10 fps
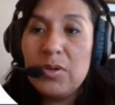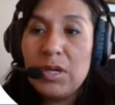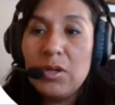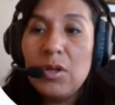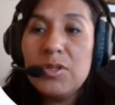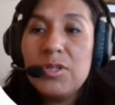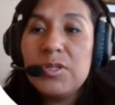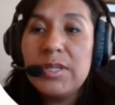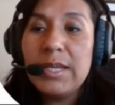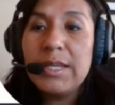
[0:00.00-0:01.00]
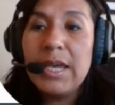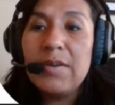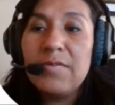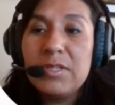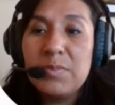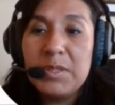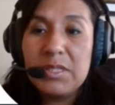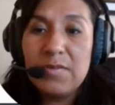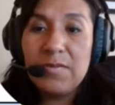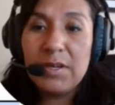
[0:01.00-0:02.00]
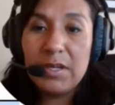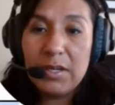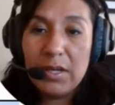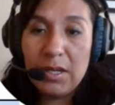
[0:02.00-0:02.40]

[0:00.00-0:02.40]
can also set every specific